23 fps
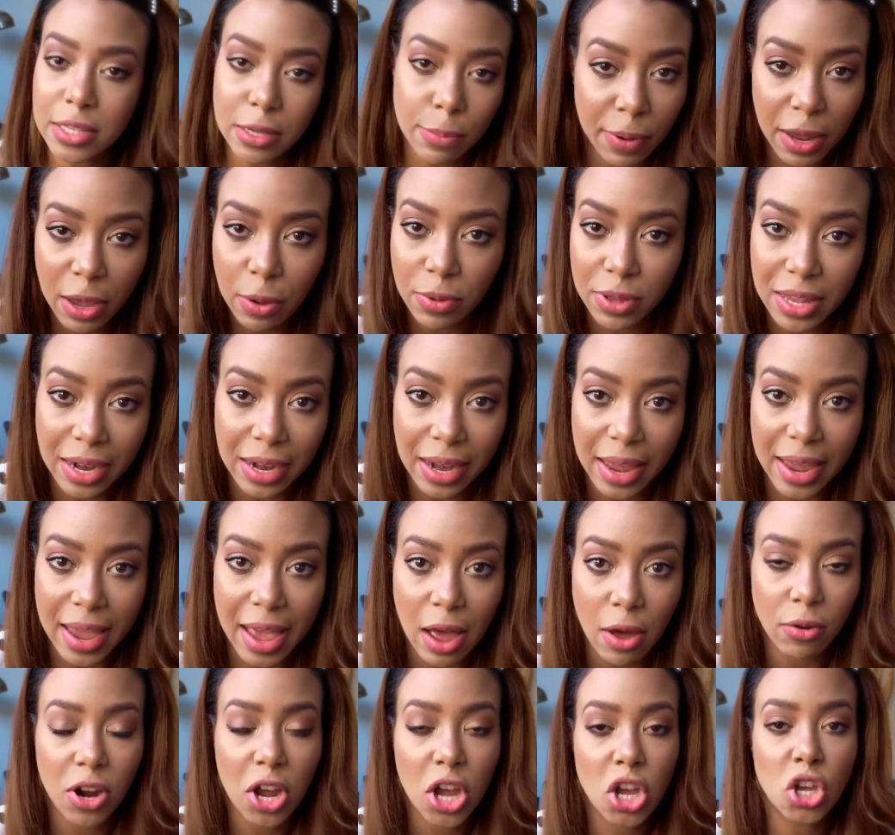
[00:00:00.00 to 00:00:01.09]
to play with the
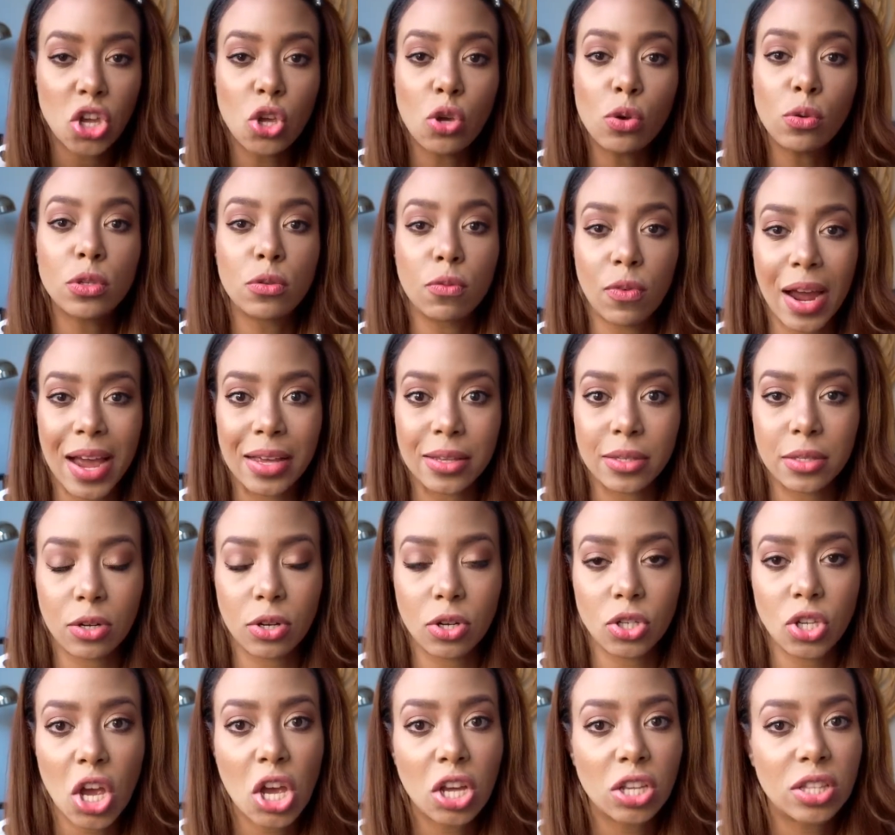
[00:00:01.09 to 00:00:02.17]
layout, use
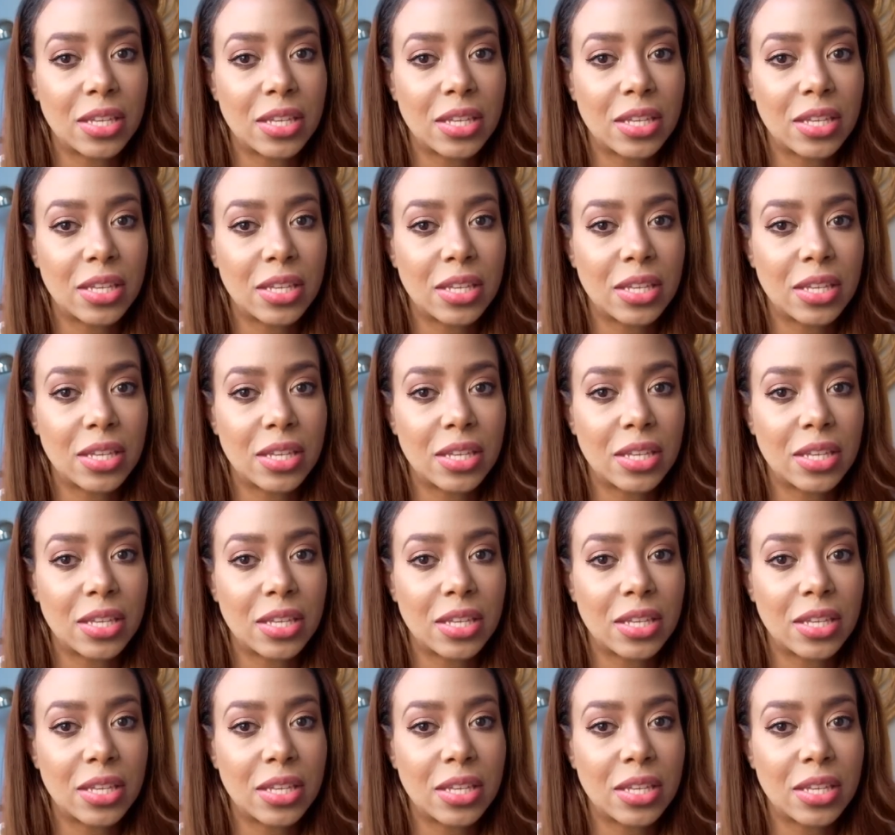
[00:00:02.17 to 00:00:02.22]
risers,